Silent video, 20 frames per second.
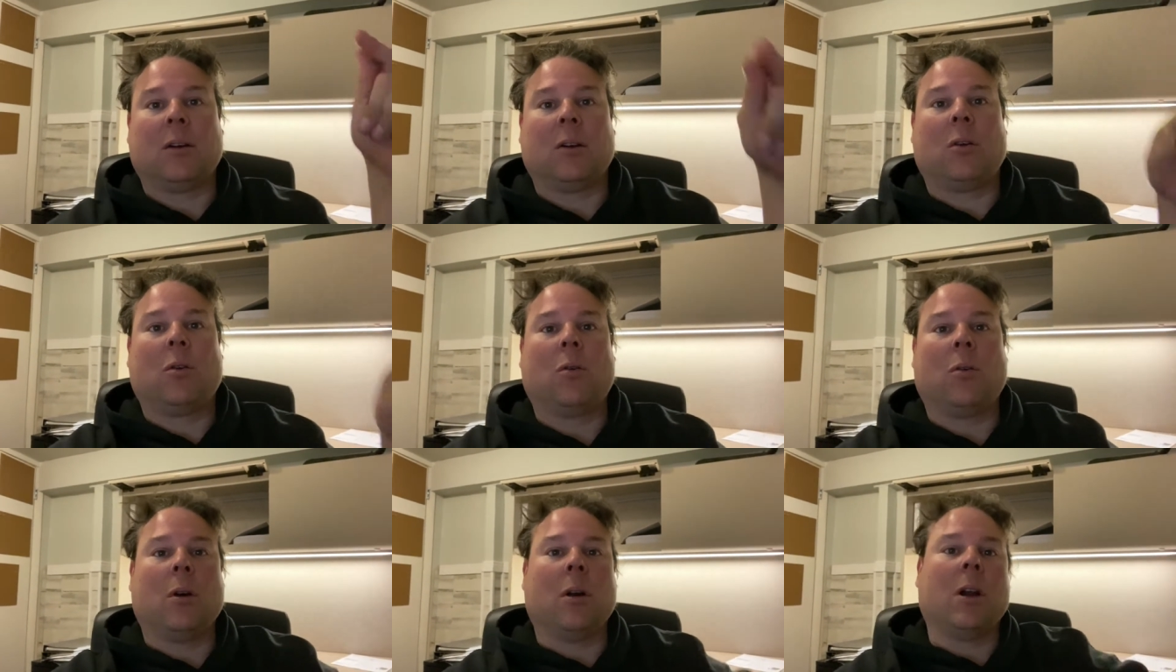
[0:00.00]

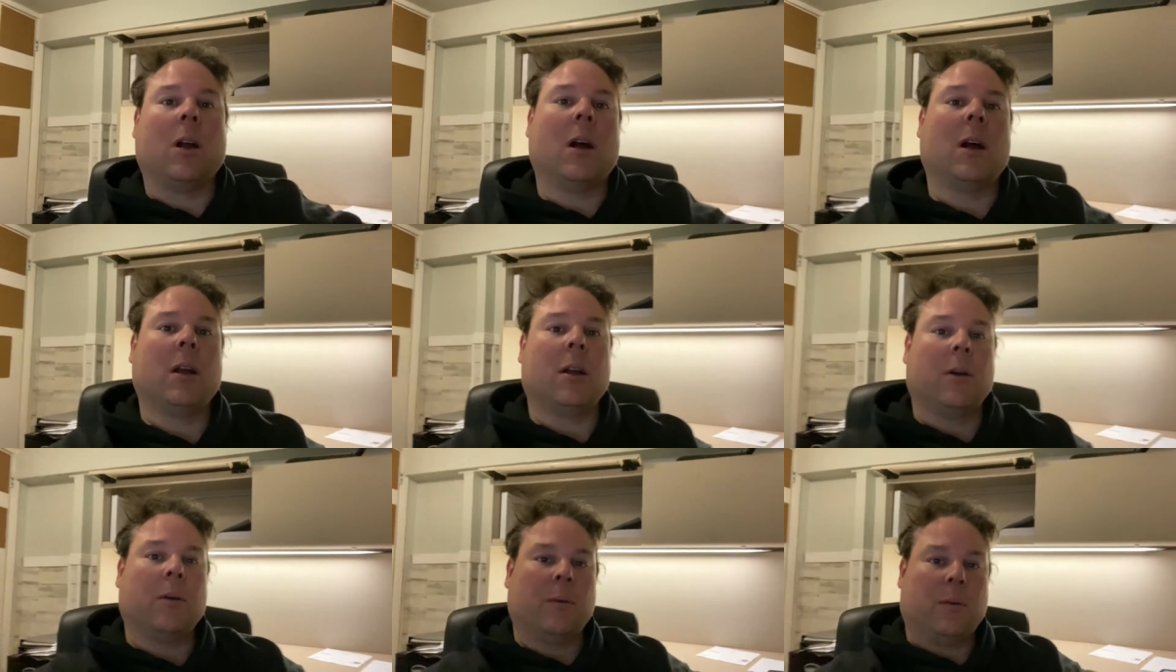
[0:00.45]

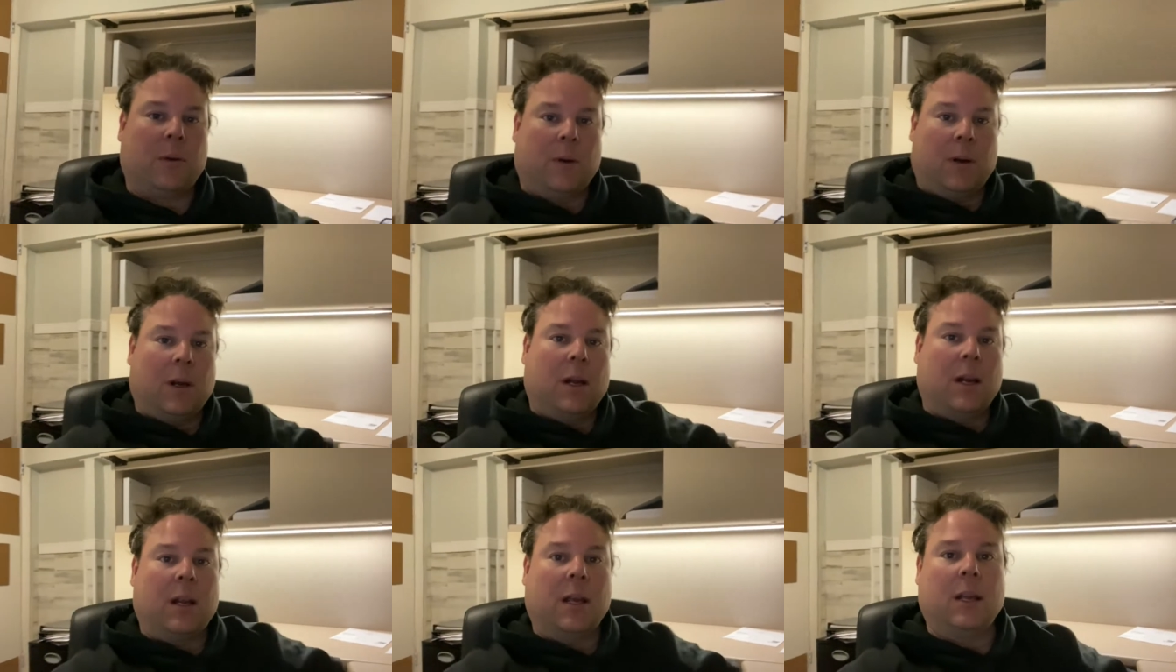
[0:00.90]
Coronado
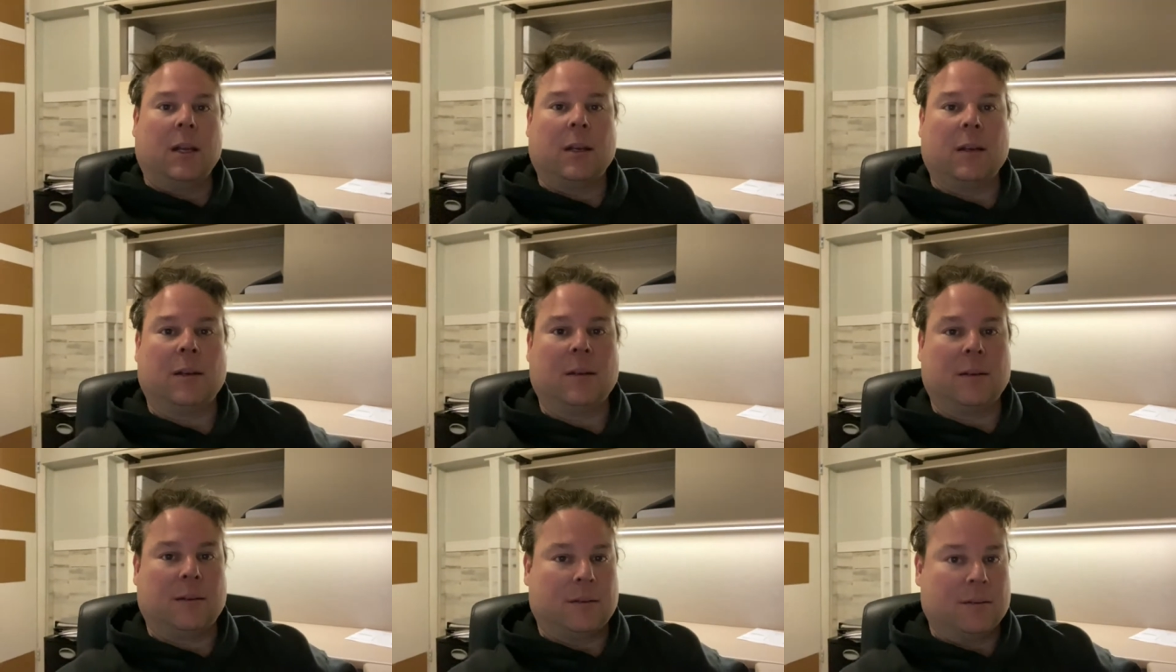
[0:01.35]
got it,
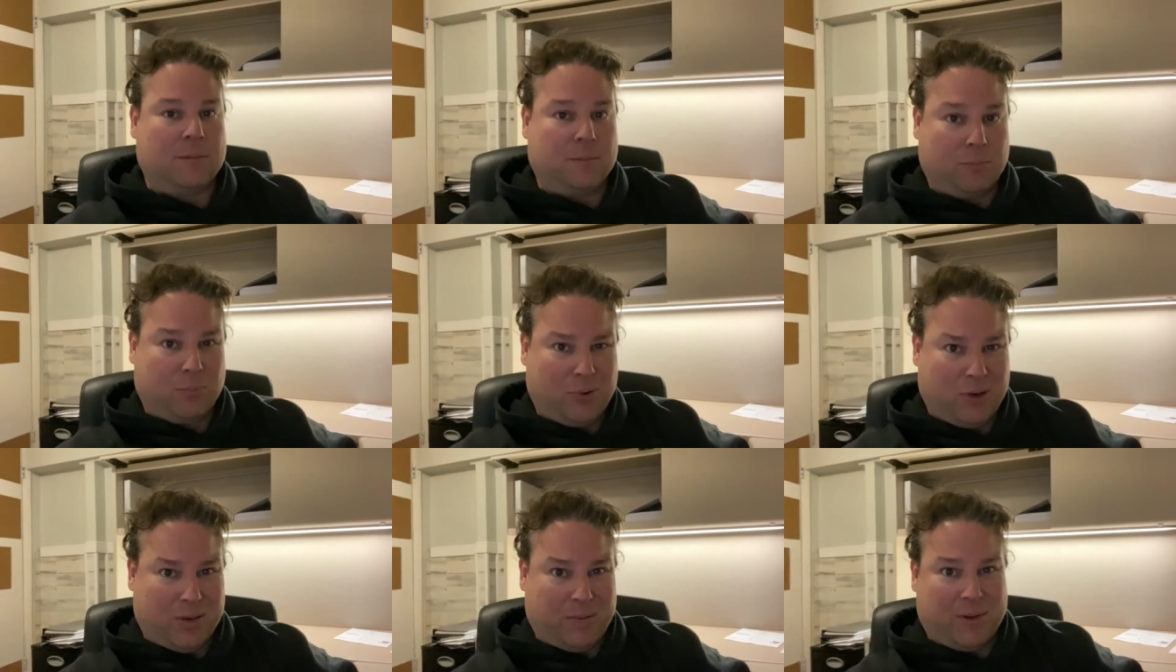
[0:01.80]

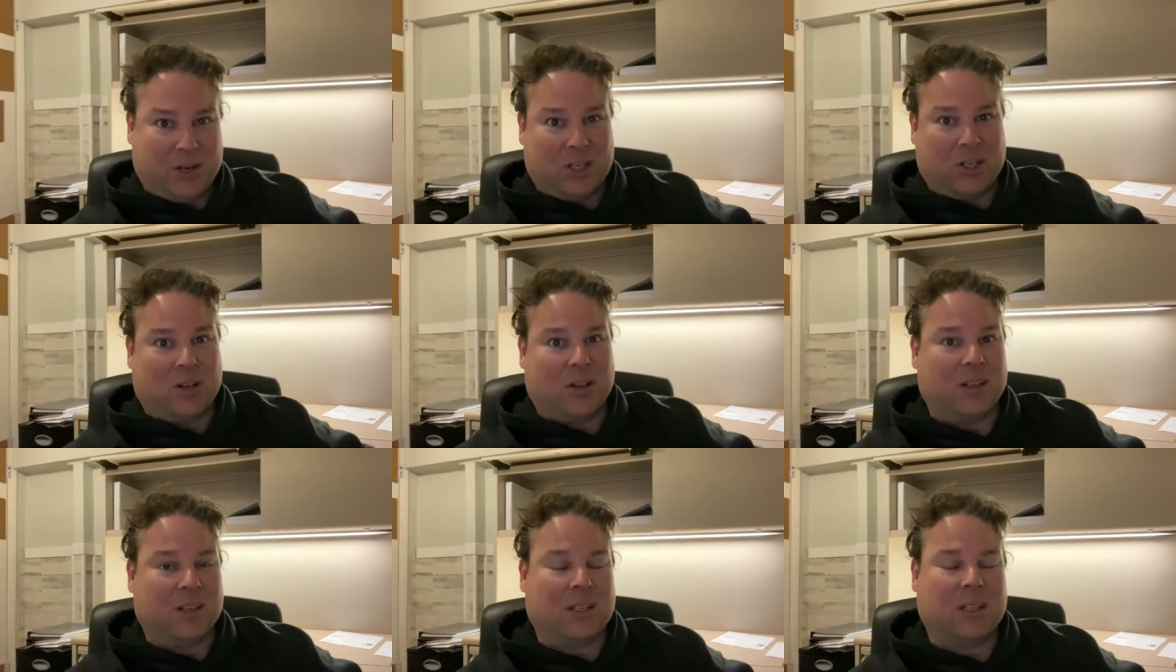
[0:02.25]
pretty much
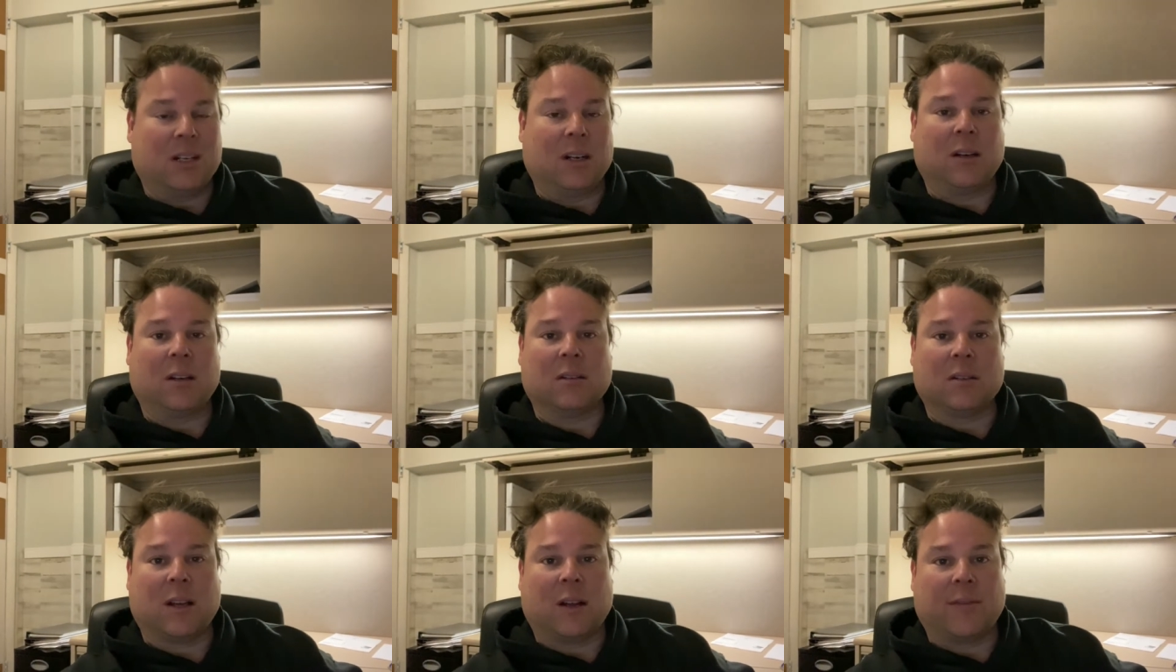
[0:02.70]
all the
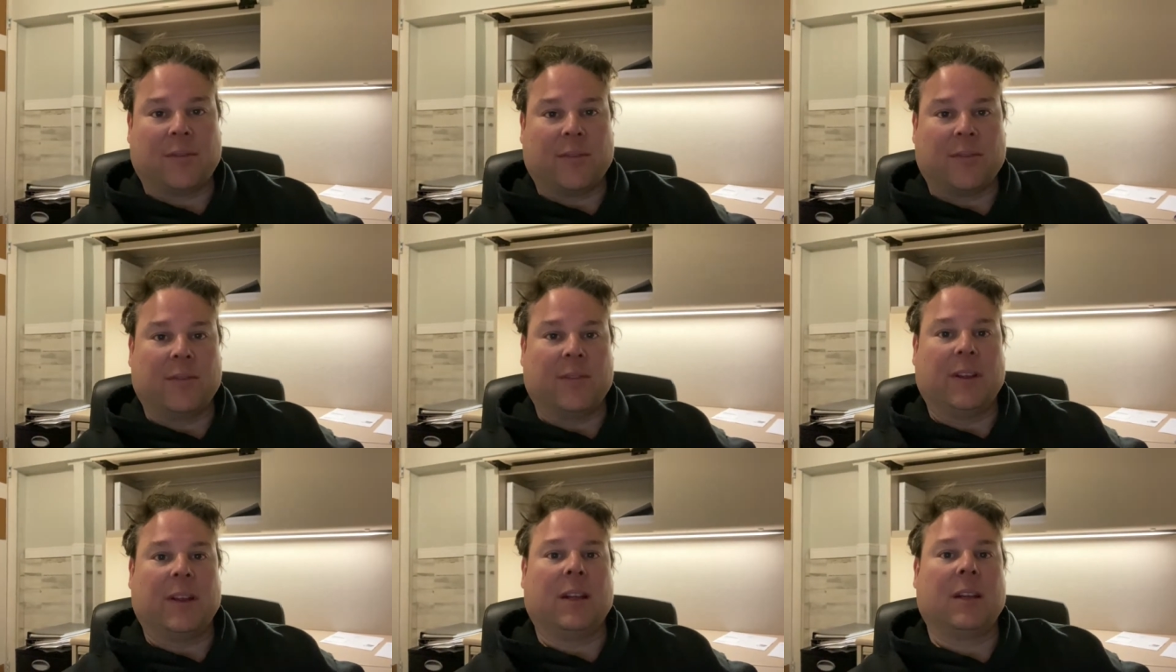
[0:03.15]
stickers off
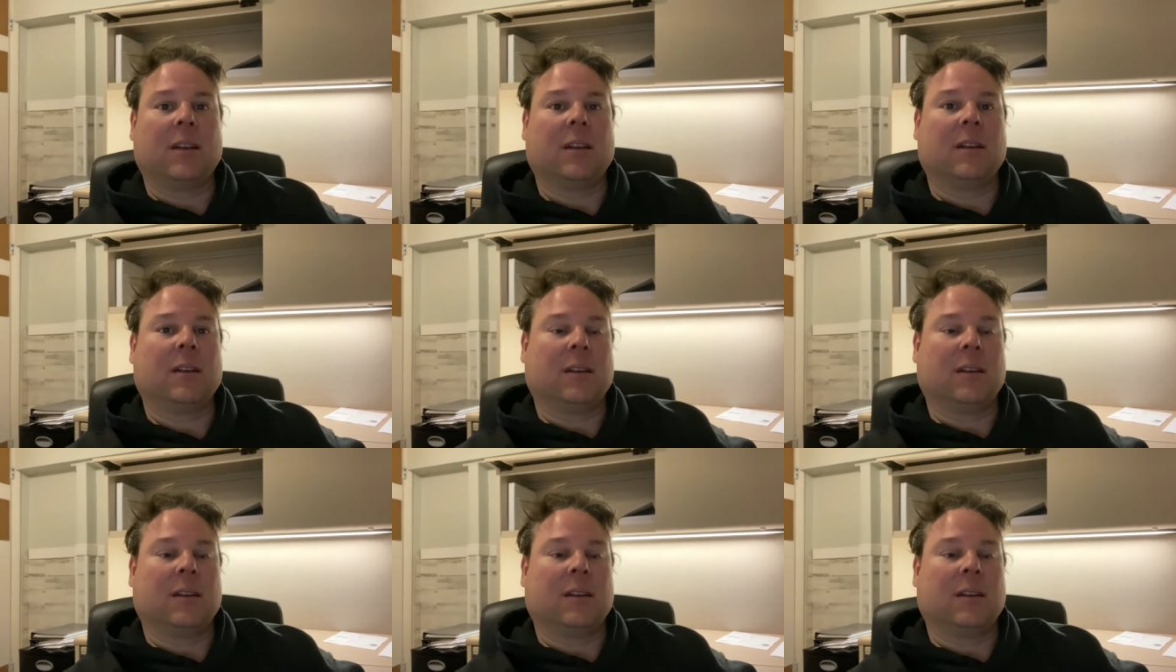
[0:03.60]
of it.